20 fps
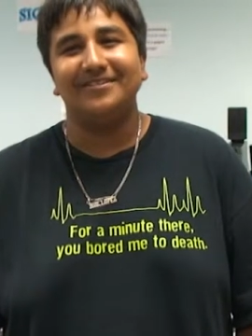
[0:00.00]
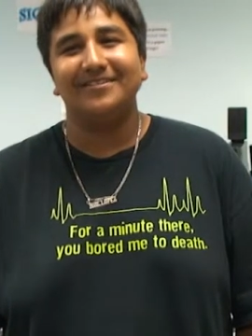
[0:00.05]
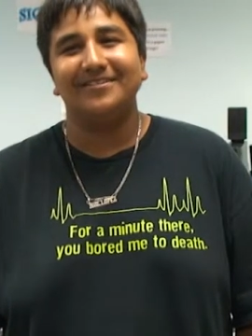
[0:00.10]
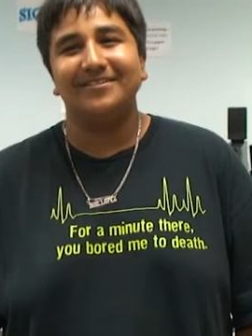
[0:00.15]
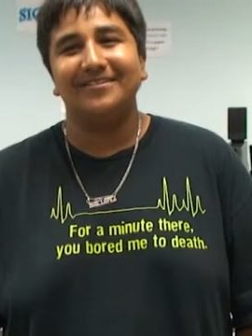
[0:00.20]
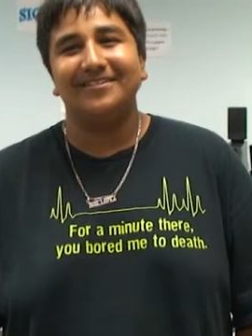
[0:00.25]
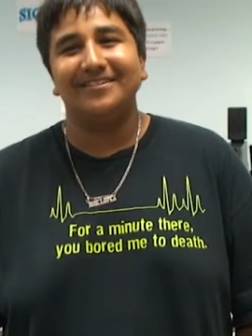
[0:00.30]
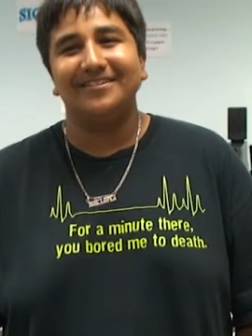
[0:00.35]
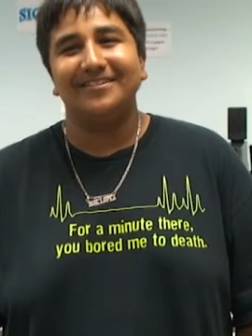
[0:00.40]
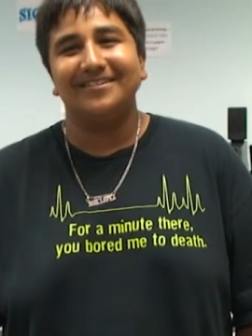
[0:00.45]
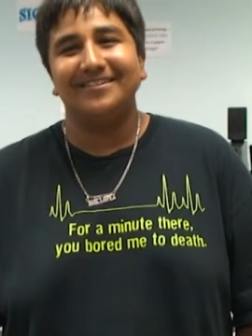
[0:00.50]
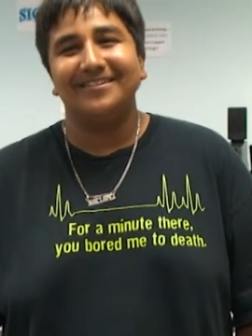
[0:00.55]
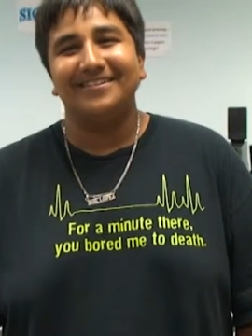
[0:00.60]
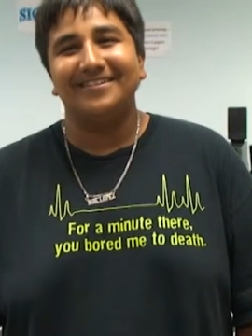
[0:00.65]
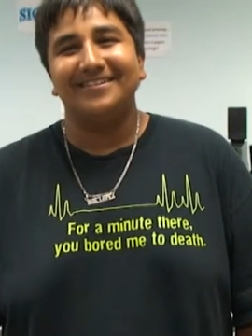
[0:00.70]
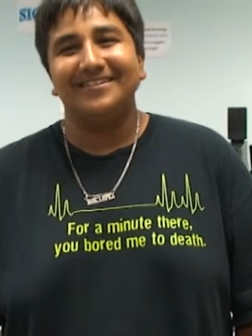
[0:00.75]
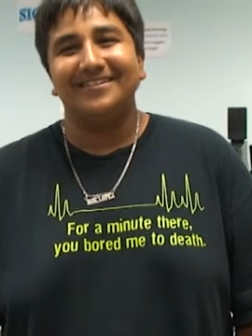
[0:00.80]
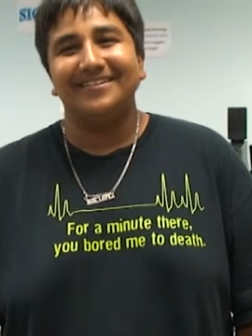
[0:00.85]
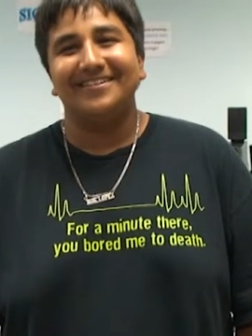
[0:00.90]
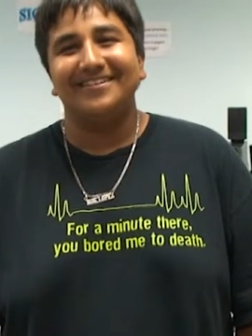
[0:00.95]
But I asked you how much
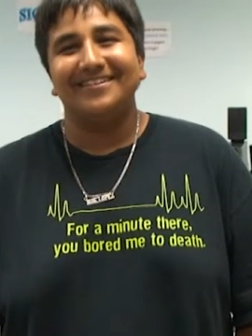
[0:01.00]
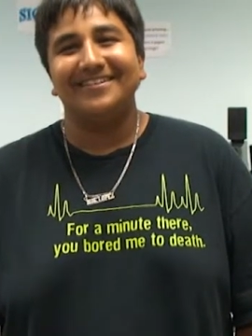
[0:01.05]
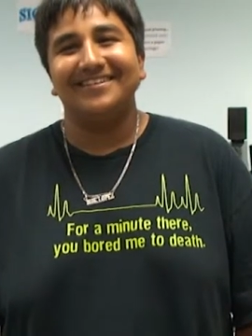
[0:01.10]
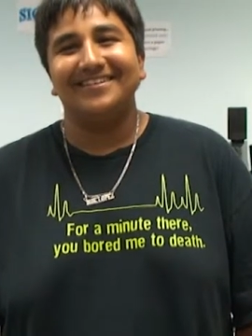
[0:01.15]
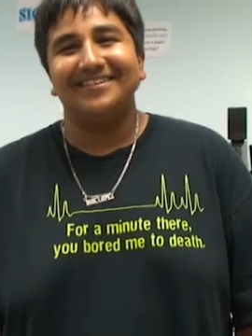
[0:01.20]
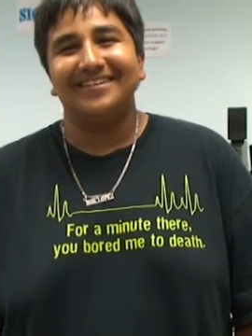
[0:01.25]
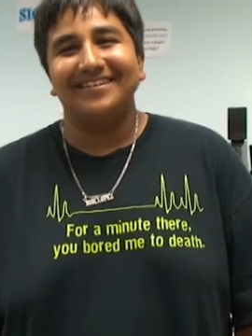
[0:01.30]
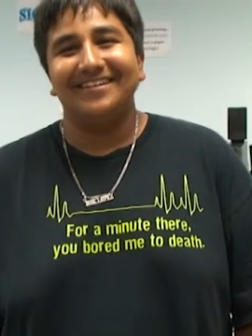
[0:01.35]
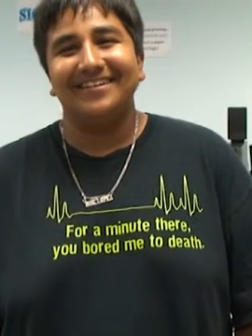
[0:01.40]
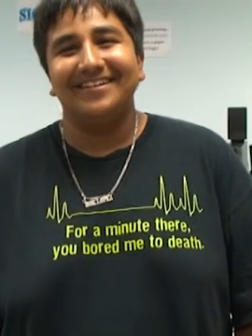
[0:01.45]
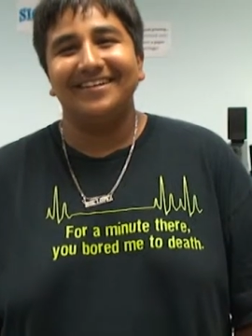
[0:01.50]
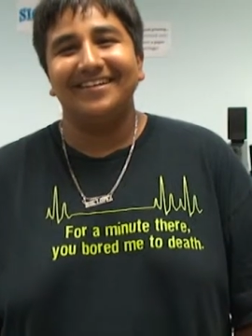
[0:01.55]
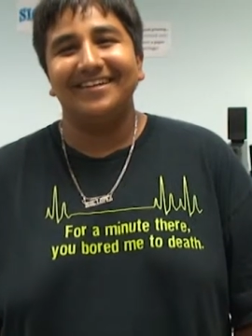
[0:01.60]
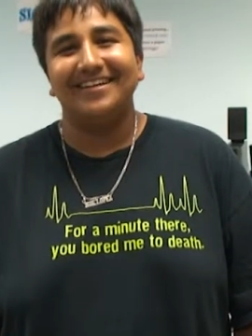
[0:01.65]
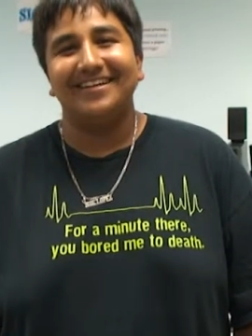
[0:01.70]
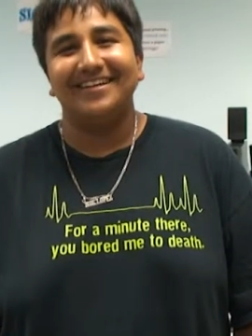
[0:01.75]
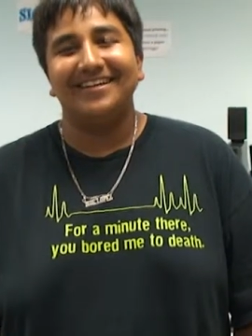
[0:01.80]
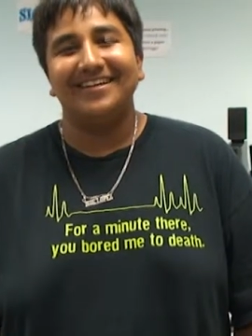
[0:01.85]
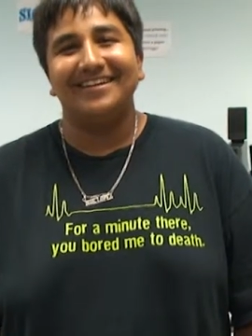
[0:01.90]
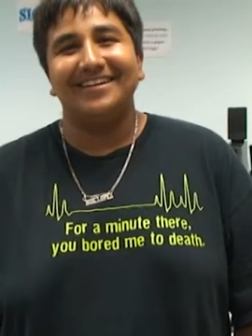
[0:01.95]
it could
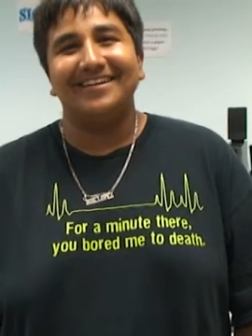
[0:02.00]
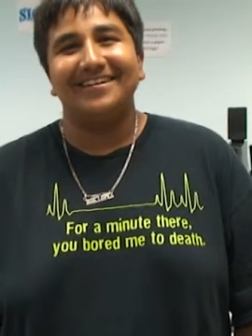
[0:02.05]
if it.